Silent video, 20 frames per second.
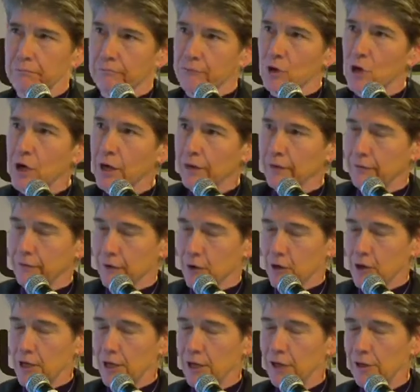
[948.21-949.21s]
talk
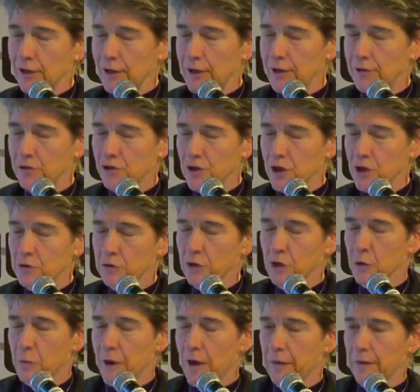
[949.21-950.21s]
very in
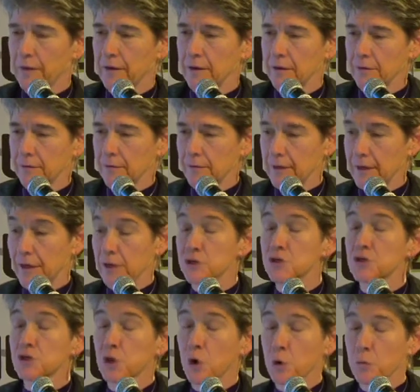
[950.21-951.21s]
general about the
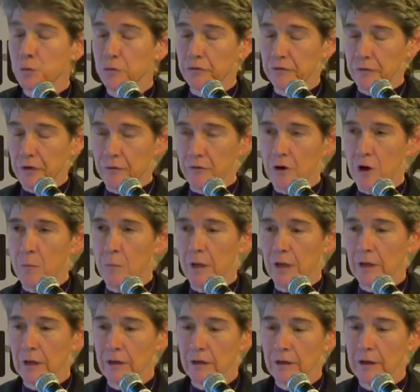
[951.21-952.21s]
scope of
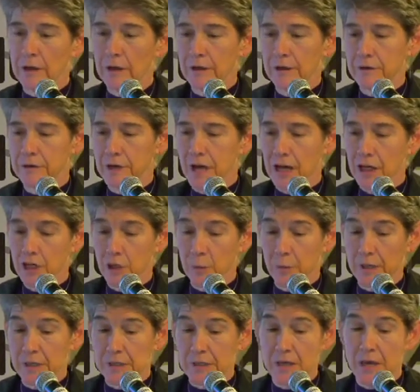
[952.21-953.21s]
environmental
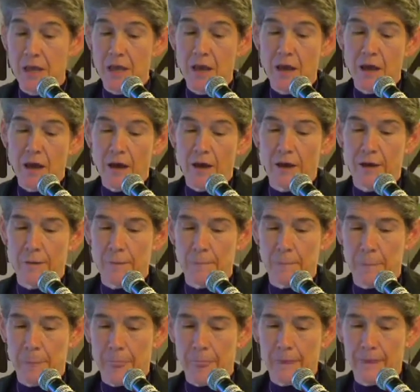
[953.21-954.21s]
documents.
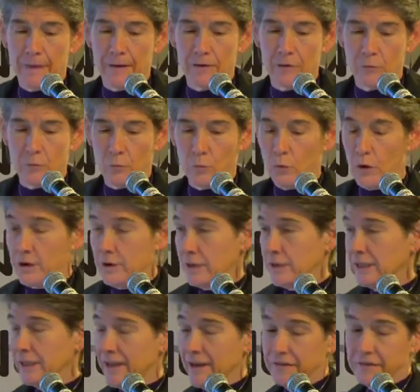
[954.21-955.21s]
The one on
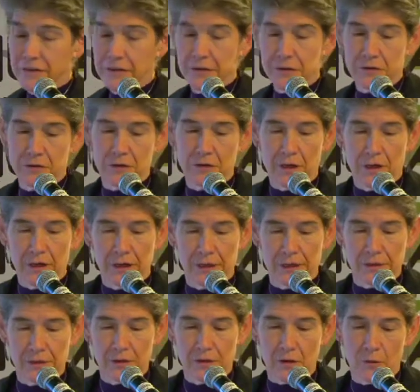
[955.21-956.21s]
the left
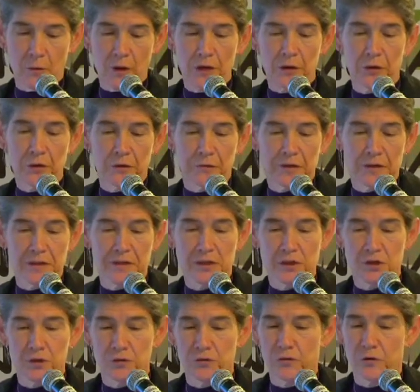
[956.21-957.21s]
is a record of
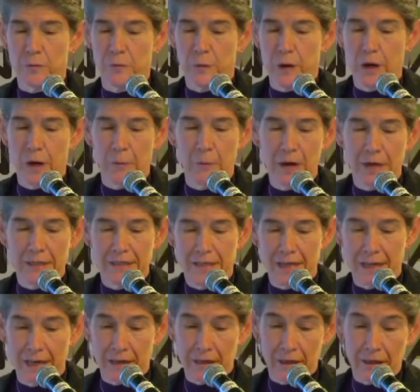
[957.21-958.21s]
decision from a
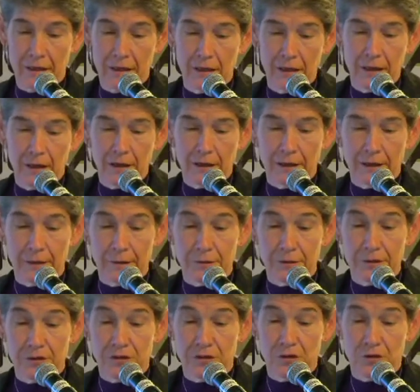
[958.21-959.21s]
Montana
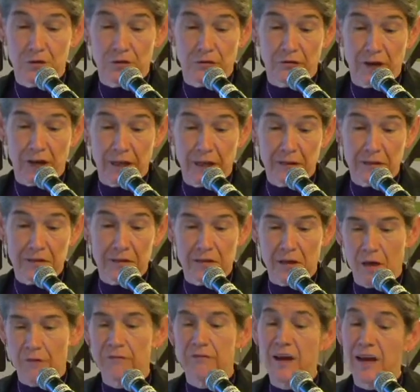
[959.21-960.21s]
decision of
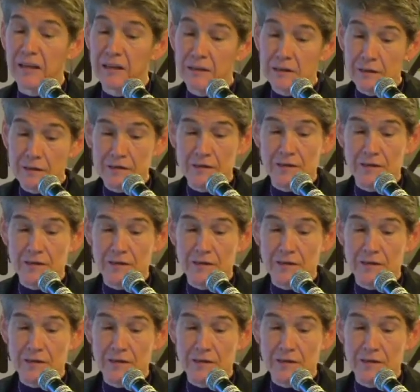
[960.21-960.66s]
final